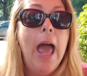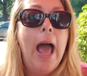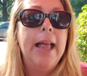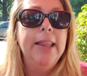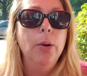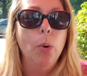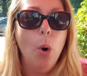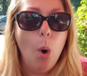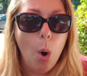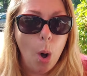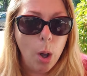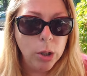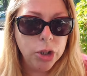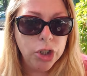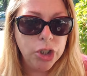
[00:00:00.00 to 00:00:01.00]
And they were
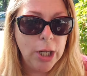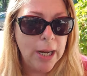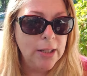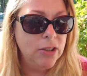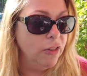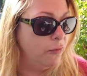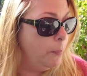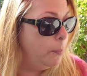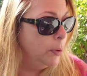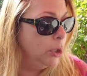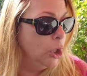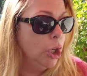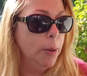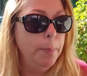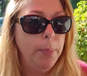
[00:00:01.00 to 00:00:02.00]
all shades of
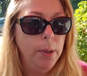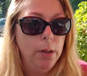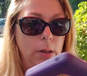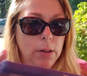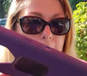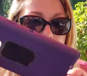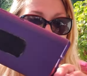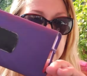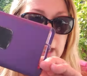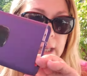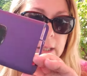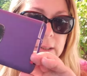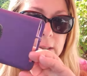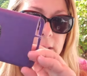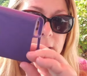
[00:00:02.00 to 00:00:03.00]
blurple like
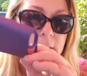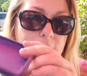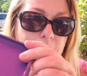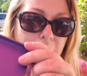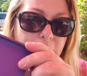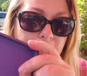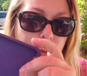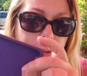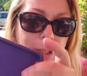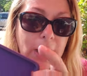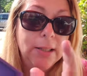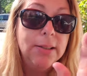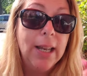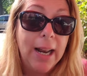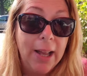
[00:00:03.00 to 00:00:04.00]
this. This is my phone
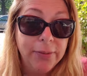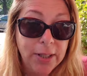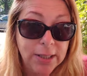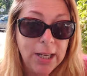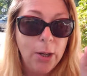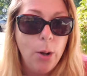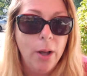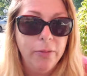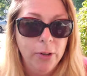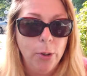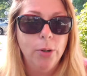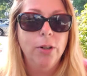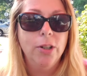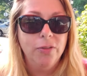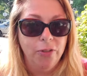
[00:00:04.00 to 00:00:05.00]
case that I have to take off in
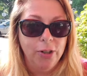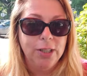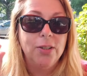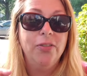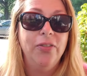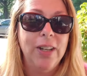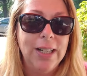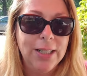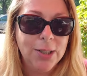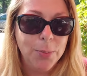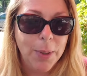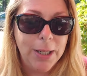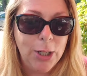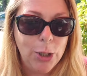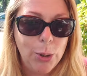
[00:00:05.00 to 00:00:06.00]
order for it to fit into
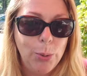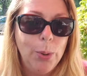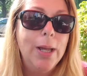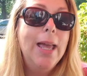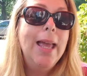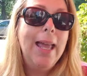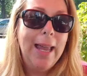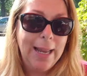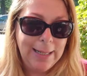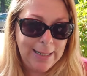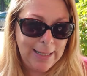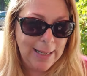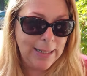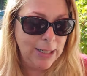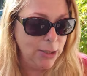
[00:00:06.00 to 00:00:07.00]
my new handy
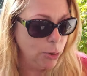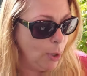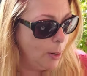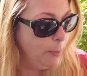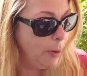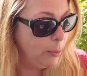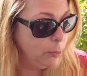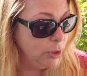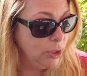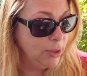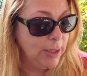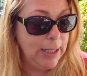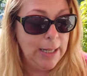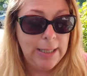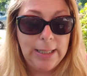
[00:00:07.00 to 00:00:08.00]
dandy tripod, which
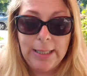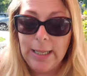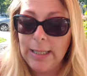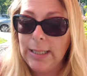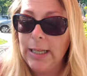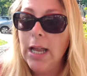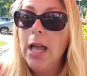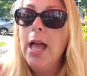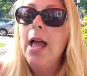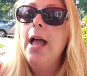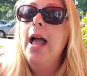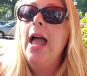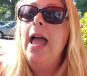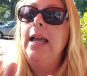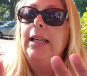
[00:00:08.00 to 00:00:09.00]
isn't handy dandy.
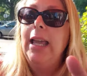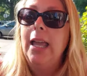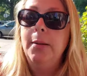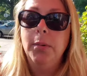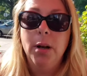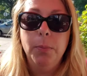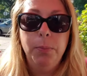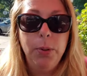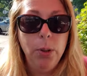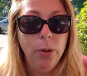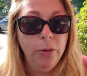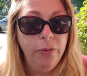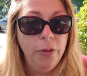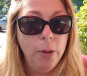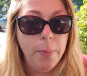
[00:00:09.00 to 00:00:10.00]
It came in a
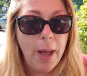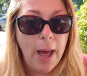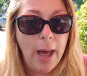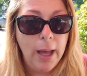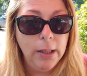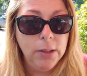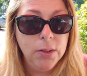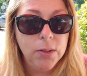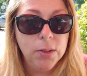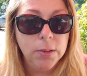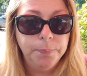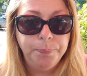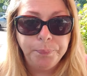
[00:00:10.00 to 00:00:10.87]
beautiful box.